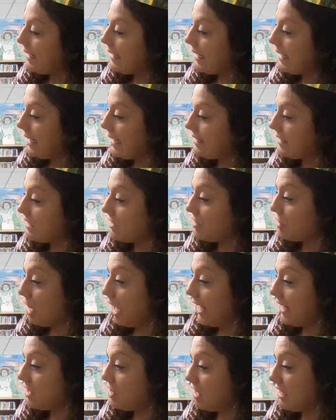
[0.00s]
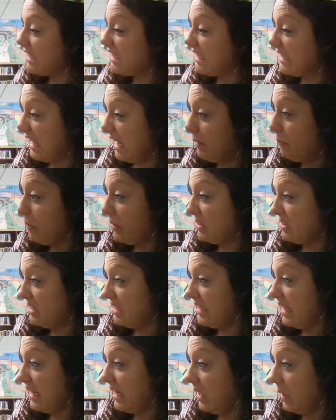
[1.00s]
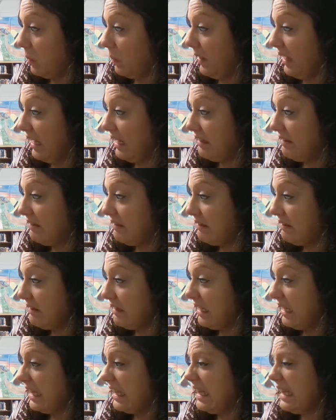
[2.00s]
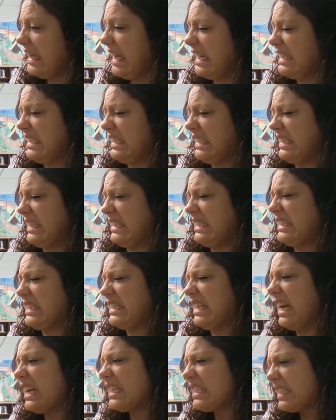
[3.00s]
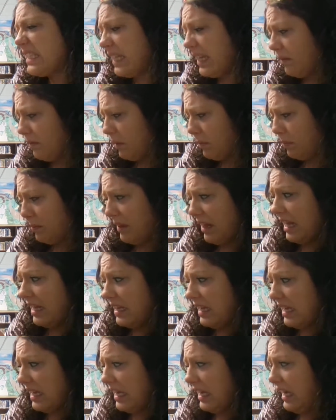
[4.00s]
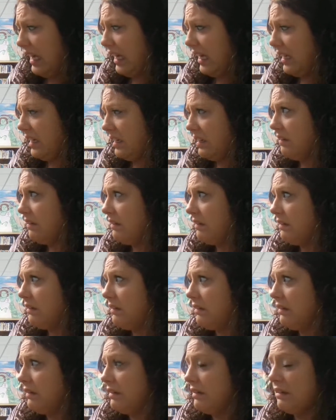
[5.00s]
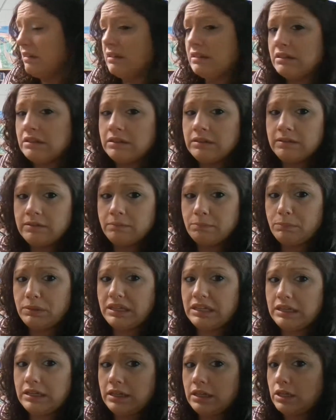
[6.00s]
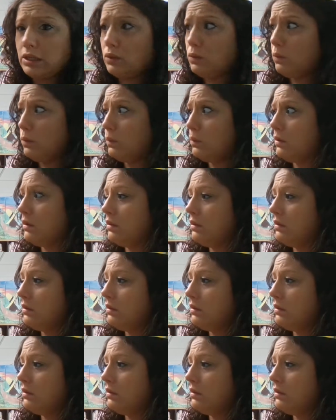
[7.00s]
need to change its diapers, said the queen. That's disgusting, replied the king. P.U.